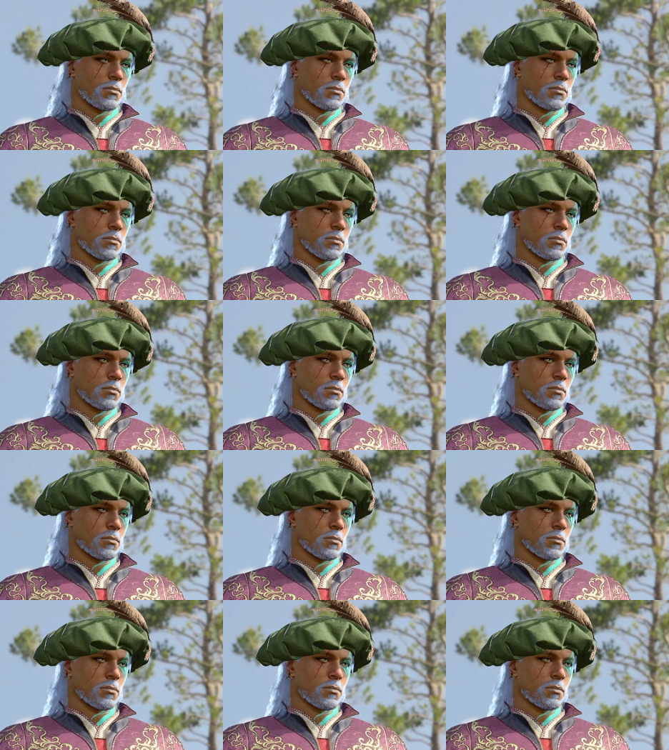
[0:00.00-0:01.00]

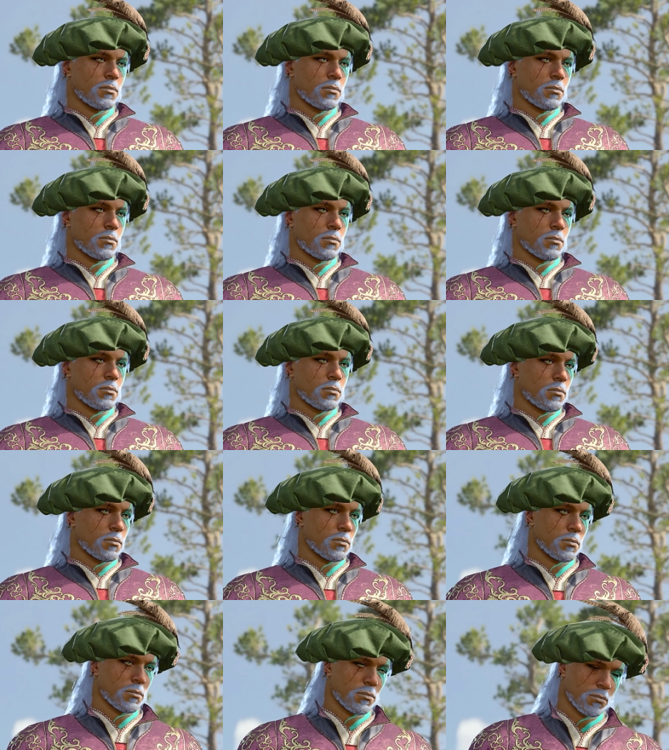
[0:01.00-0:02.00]

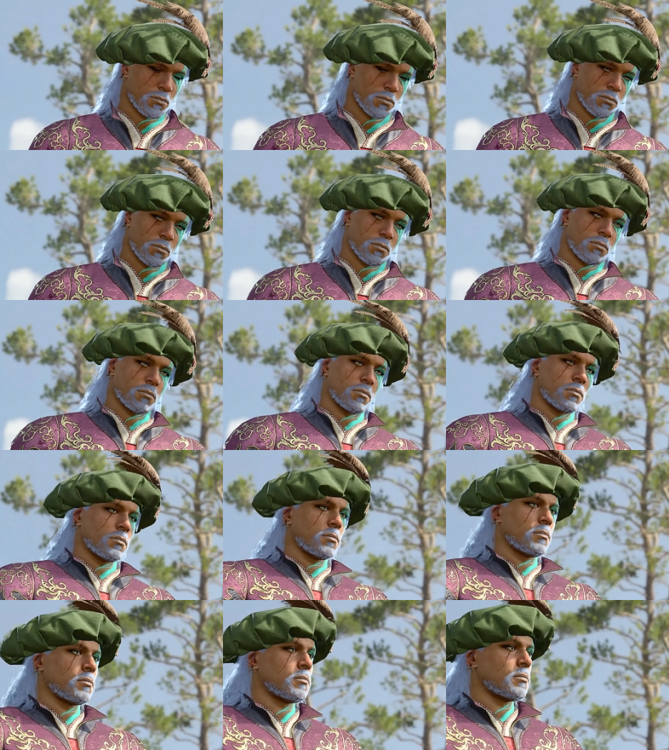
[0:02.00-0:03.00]

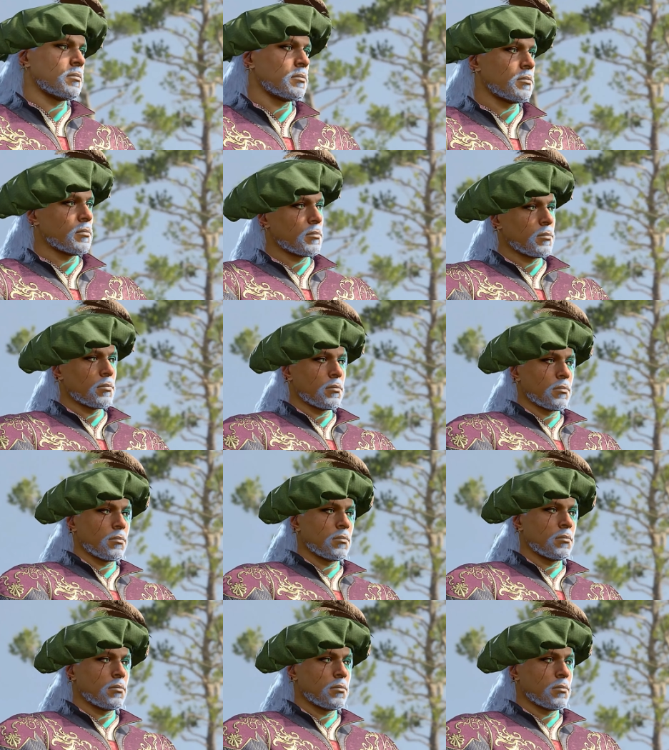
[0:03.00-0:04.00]

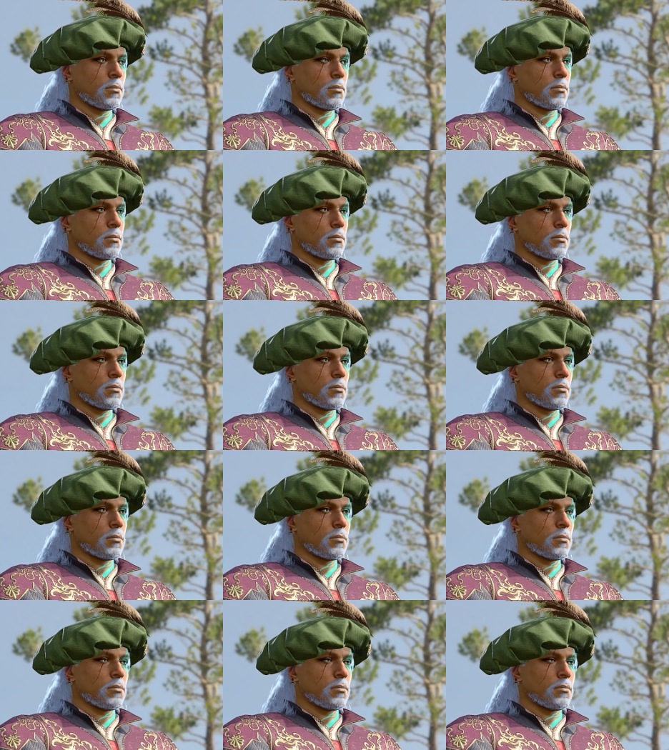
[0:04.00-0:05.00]

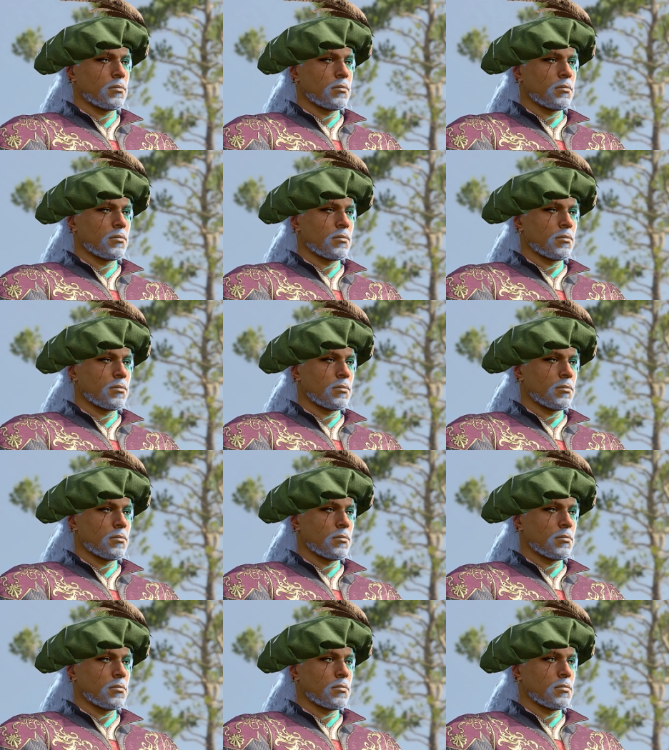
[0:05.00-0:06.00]

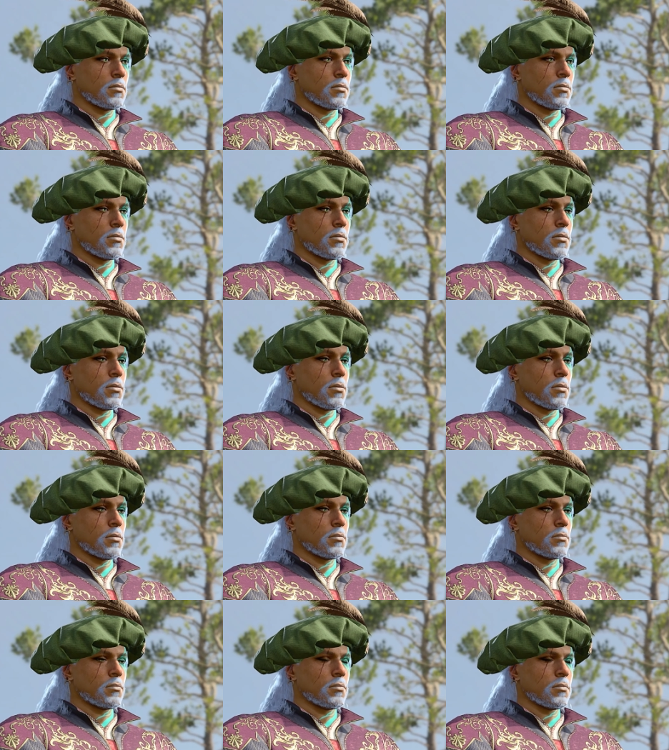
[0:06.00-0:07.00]

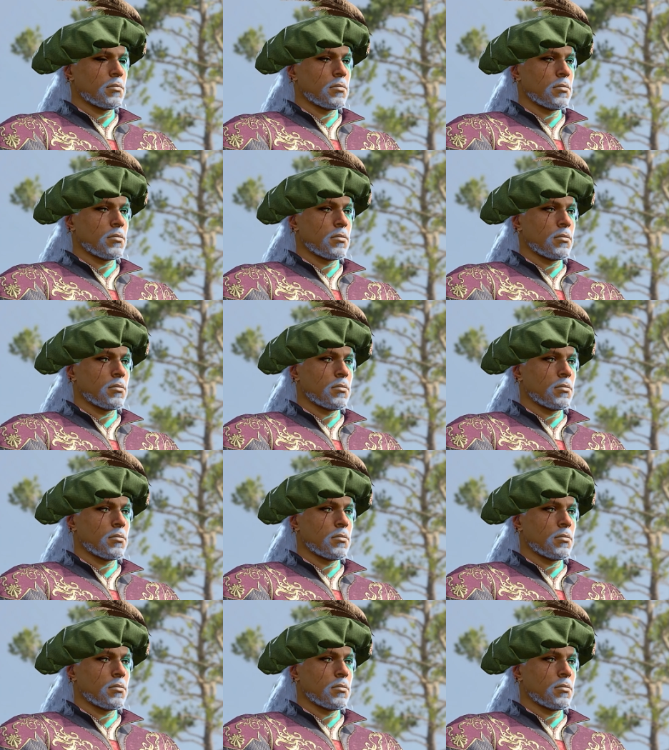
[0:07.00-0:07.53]
[no speech]